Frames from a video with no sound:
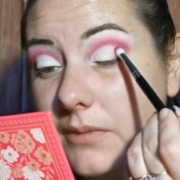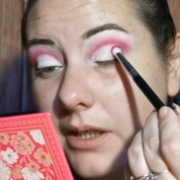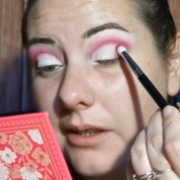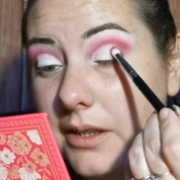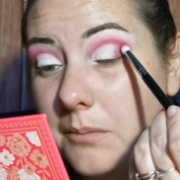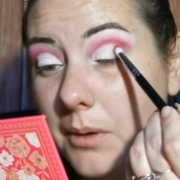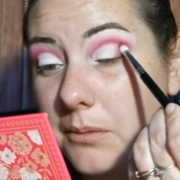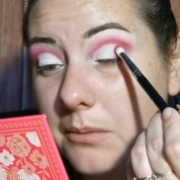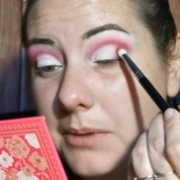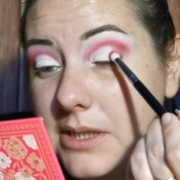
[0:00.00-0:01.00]
I could
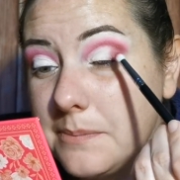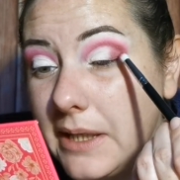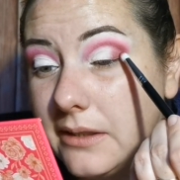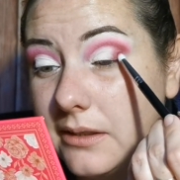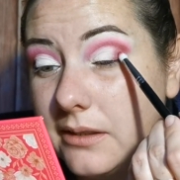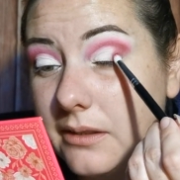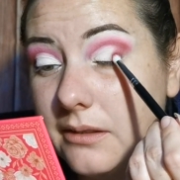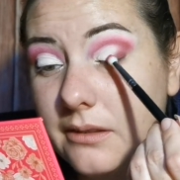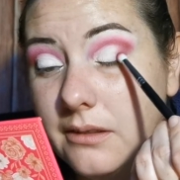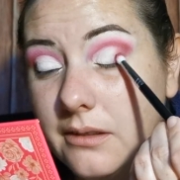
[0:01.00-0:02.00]
probably spend
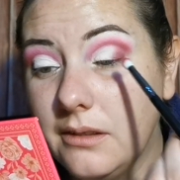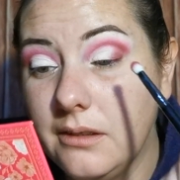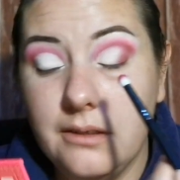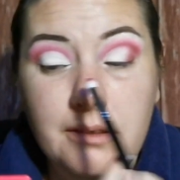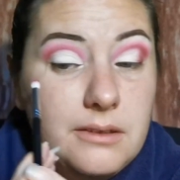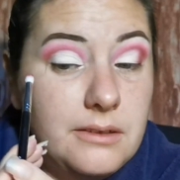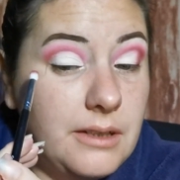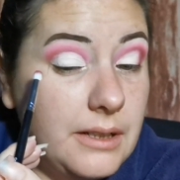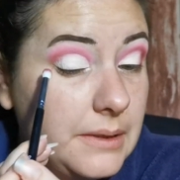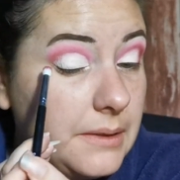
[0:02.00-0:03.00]

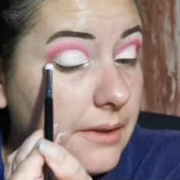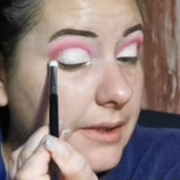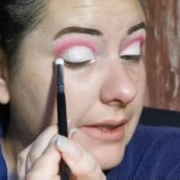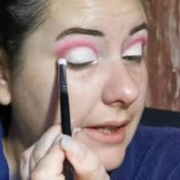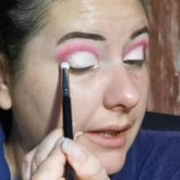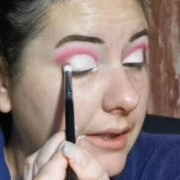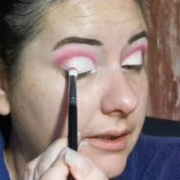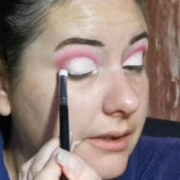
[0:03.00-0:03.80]
an entire day